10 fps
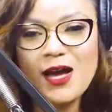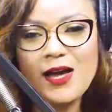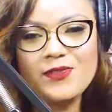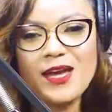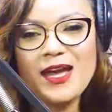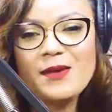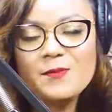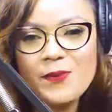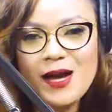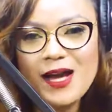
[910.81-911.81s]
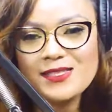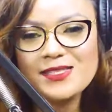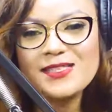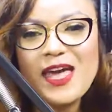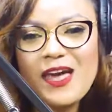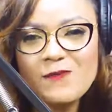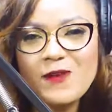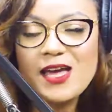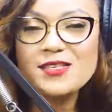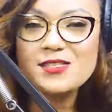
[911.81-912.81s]
and their impact is
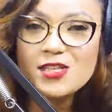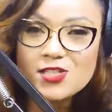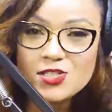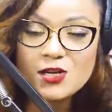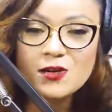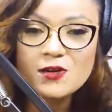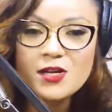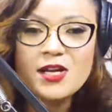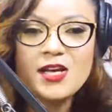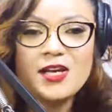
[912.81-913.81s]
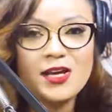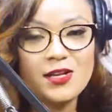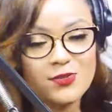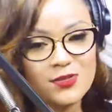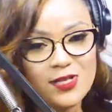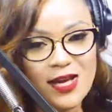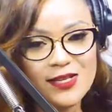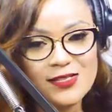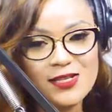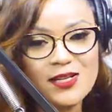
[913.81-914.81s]
ever essential in our
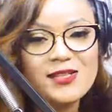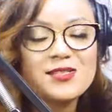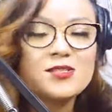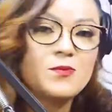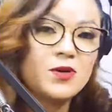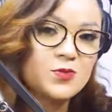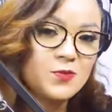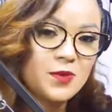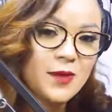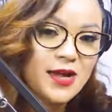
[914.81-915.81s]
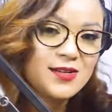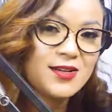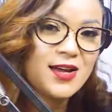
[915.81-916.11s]
society. Let's support women,